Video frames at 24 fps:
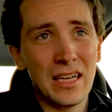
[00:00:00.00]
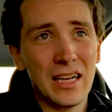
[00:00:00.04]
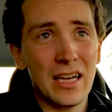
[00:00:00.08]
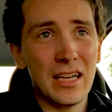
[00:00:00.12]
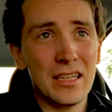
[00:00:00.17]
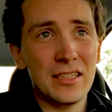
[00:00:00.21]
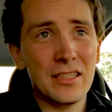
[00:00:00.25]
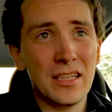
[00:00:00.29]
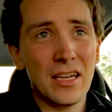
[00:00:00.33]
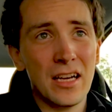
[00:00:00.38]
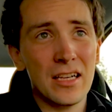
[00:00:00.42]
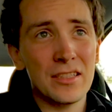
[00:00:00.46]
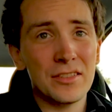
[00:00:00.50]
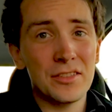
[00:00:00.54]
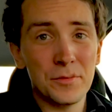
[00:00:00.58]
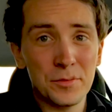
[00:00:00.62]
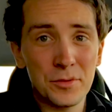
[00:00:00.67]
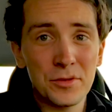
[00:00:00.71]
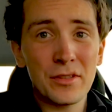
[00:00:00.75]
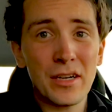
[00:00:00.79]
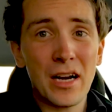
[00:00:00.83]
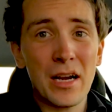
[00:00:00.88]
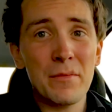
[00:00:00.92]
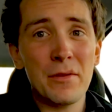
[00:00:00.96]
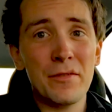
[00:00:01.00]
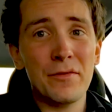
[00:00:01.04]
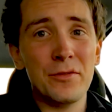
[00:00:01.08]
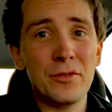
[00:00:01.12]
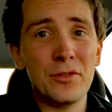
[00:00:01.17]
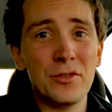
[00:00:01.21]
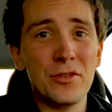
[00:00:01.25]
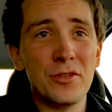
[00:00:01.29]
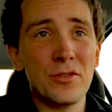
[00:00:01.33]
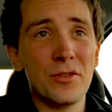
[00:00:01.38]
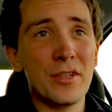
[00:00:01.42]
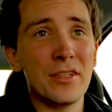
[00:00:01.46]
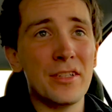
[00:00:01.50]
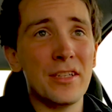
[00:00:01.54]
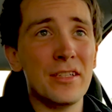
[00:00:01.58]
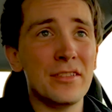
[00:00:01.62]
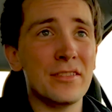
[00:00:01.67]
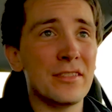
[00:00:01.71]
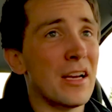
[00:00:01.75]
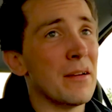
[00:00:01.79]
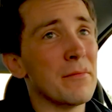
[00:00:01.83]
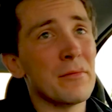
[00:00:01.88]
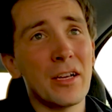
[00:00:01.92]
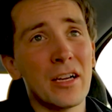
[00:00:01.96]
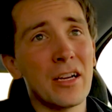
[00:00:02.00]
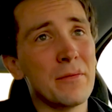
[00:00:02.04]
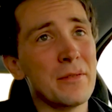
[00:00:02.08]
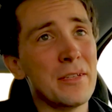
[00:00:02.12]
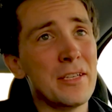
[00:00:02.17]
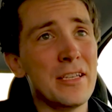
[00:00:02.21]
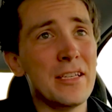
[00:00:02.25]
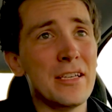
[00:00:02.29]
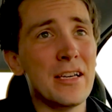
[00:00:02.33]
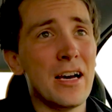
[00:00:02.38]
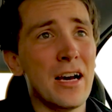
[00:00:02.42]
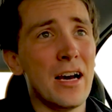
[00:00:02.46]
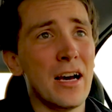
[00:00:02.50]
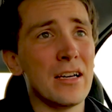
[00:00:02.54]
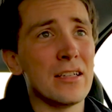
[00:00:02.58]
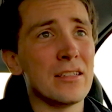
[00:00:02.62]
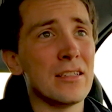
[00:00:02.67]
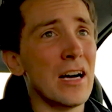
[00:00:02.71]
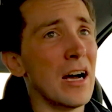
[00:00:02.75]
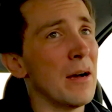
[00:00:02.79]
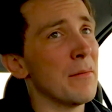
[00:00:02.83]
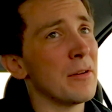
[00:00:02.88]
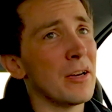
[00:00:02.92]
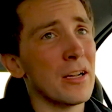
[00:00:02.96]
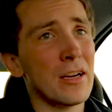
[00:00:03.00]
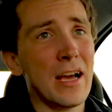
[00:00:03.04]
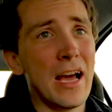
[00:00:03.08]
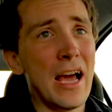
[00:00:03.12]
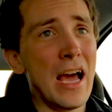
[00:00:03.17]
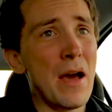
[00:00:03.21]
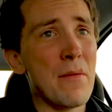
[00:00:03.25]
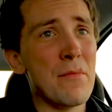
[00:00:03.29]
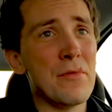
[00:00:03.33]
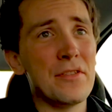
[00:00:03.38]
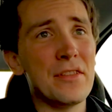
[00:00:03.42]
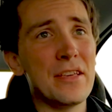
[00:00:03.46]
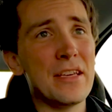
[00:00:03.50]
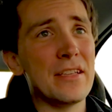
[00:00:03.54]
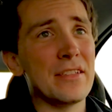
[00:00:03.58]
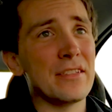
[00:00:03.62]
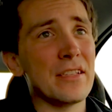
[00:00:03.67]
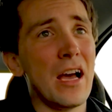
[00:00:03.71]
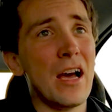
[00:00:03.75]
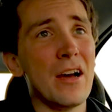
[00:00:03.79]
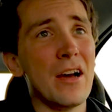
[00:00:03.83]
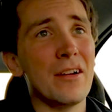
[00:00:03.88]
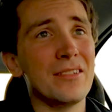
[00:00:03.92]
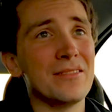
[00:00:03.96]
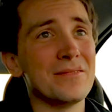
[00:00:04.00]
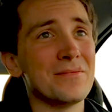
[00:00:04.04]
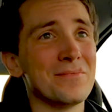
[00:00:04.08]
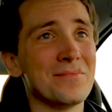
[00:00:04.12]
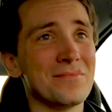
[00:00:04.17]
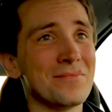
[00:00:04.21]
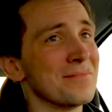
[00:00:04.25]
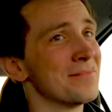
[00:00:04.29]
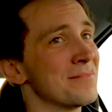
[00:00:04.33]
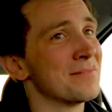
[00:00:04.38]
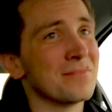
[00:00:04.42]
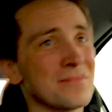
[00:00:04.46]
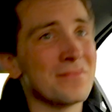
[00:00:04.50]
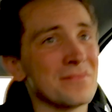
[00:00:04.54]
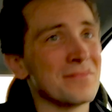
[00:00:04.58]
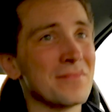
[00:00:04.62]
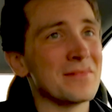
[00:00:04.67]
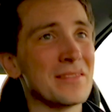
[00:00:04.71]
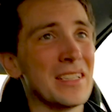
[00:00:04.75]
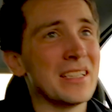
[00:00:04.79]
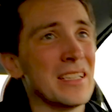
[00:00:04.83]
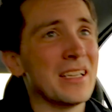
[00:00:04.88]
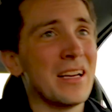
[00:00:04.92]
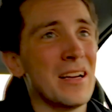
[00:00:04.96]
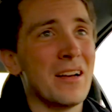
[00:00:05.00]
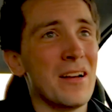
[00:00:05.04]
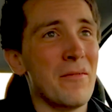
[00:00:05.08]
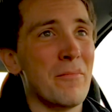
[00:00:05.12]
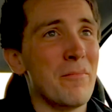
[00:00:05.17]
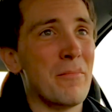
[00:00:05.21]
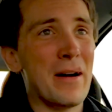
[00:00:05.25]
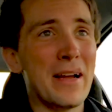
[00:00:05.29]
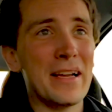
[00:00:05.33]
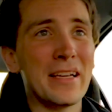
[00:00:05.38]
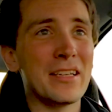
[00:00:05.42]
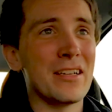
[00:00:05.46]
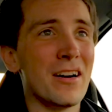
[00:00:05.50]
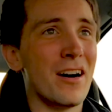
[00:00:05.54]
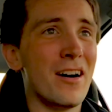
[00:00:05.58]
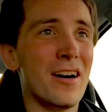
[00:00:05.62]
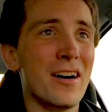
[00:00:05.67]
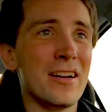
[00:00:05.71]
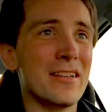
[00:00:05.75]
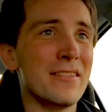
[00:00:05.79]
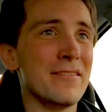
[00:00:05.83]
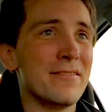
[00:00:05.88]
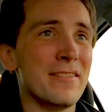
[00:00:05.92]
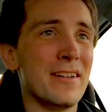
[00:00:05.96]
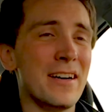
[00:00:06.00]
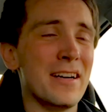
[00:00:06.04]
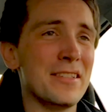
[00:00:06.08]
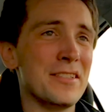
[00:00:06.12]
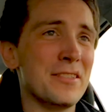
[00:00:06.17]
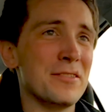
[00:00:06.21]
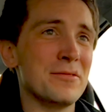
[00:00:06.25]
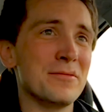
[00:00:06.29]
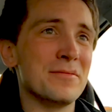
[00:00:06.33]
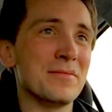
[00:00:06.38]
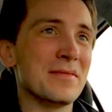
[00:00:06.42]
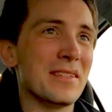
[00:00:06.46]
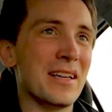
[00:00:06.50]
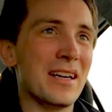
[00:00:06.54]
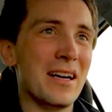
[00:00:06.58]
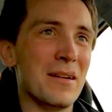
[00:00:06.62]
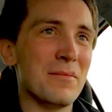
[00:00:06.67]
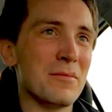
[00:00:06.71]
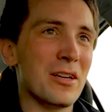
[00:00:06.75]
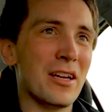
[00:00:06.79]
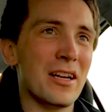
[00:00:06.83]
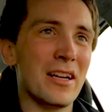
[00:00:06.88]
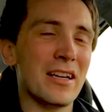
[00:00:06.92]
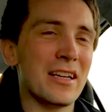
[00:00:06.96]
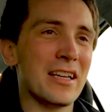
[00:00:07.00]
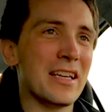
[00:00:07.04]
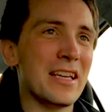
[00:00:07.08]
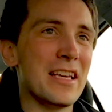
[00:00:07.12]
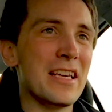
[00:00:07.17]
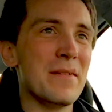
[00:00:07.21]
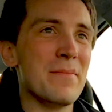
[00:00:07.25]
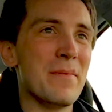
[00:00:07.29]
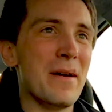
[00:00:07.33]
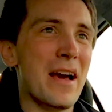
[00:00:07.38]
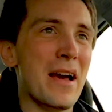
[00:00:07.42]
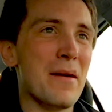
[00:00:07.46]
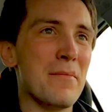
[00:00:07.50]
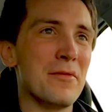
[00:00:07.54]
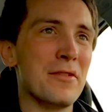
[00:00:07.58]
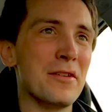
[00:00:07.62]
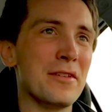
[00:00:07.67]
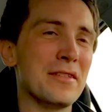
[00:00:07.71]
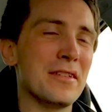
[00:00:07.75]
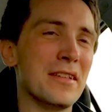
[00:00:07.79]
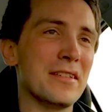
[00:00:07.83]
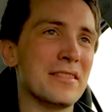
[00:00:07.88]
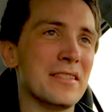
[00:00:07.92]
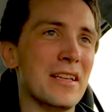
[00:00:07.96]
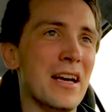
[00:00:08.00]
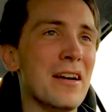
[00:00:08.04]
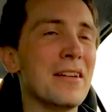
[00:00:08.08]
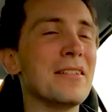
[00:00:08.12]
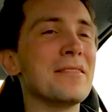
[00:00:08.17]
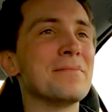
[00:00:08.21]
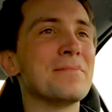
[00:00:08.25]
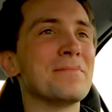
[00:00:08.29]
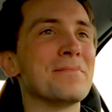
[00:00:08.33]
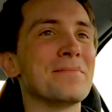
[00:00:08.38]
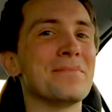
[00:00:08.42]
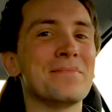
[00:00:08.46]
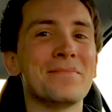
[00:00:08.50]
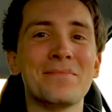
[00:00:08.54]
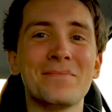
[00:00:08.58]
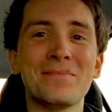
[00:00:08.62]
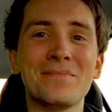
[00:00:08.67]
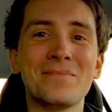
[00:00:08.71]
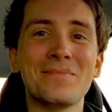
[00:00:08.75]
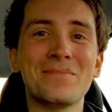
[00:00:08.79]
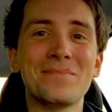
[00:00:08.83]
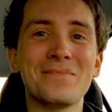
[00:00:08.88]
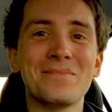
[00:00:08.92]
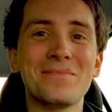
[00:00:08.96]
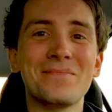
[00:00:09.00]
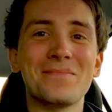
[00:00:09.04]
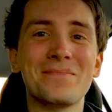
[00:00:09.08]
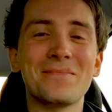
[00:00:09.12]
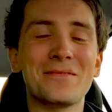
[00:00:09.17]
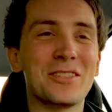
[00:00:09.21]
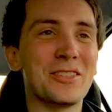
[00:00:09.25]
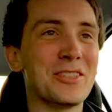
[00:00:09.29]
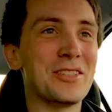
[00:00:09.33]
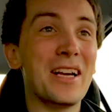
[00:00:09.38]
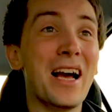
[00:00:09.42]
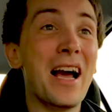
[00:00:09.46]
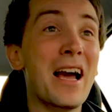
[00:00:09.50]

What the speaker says: And subscribe if you enjoy this. I'm gonna hammer these out by God if I do. I'm gonna keep hammering this out because